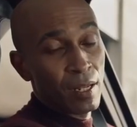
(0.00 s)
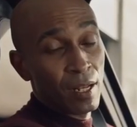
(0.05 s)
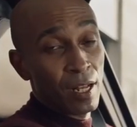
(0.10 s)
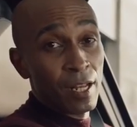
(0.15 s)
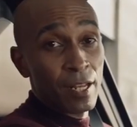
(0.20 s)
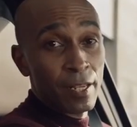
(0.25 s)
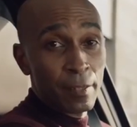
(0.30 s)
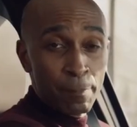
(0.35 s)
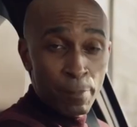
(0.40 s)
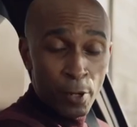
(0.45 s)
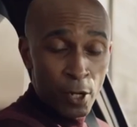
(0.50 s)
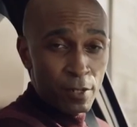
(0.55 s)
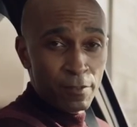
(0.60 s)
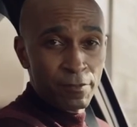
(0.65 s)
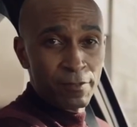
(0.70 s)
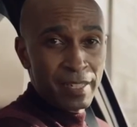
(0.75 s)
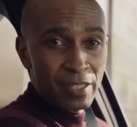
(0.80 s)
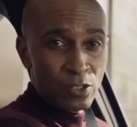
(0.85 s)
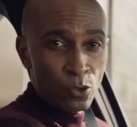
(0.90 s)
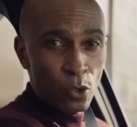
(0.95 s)
A
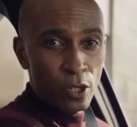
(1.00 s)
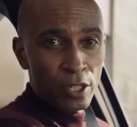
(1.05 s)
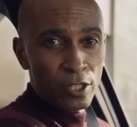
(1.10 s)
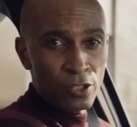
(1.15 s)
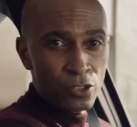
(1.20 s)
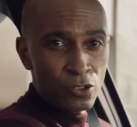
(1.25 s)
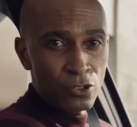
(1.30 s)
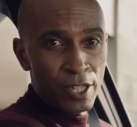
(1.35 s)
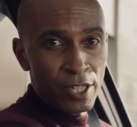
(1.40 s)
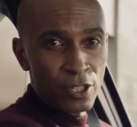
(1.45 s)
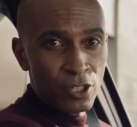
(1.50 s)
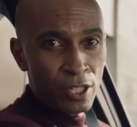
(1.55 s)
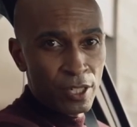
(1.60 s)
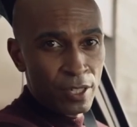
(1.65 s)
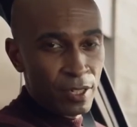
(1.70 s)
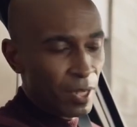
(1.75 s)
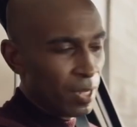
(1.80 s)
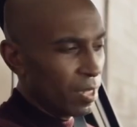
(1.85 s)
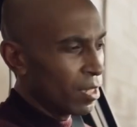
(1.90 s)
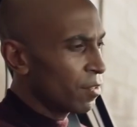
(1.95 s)
perfect
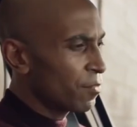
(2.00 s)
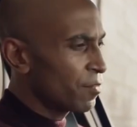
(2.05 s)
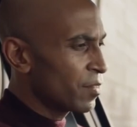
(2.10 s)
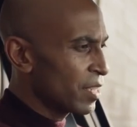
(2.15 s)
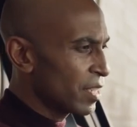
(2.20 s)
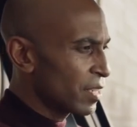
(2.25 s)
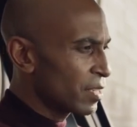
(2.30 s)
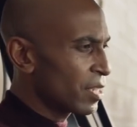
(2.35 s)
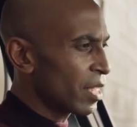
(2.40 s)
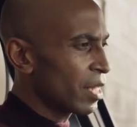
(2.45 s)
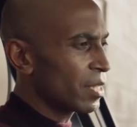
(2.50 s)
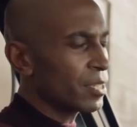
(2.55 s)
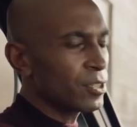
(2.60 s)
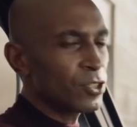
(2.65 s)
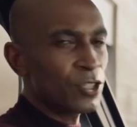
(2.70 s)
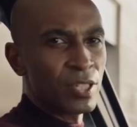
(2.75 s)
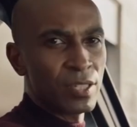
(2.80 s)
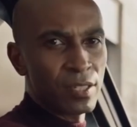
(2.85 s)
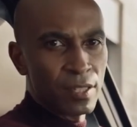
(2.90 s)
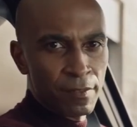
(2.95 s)
orchestration of the
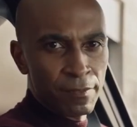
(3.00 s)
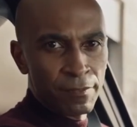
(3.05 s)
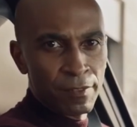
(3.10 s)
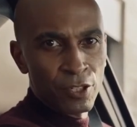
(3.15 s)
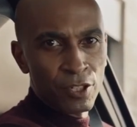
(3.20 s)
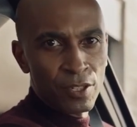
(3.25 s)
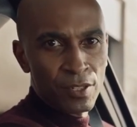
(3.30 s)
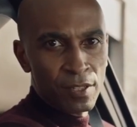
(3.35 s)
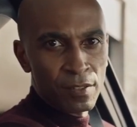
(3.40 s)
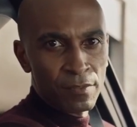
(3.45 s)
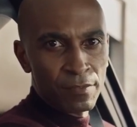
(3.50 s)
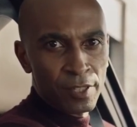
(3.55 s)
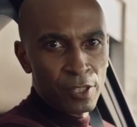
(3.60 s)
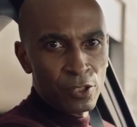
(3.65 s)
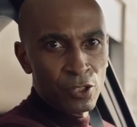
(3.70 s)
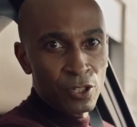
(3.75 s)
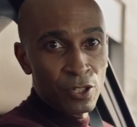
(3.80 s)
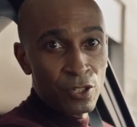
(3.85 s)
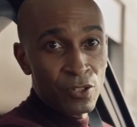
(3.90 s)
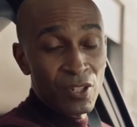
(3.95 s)
intelligent efficiency
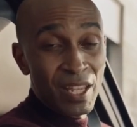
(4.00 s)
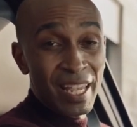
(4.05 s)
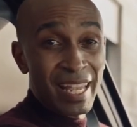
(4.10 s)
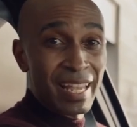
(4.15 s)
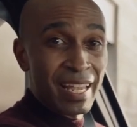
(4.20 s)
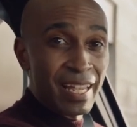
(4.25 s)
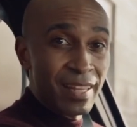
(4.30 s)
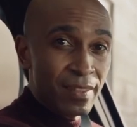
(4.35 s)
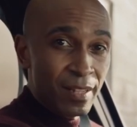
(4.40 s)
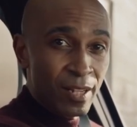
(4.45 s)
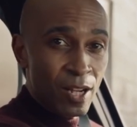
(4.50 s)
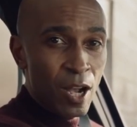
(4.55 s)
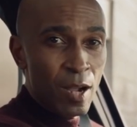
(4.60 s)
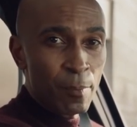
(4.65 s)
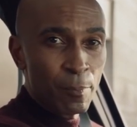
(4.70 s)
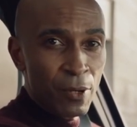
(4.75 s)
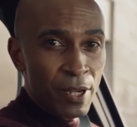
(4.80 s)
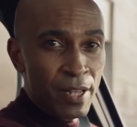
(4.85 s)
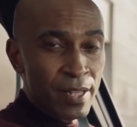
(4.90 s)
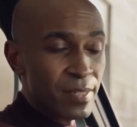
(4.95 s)
features and the
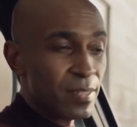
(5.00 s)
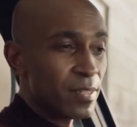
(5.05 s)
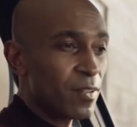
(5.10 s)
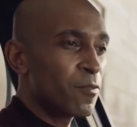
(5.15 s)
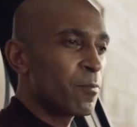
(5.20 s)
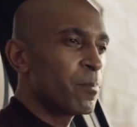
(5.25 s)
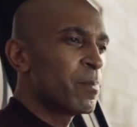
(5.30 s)
comprehensive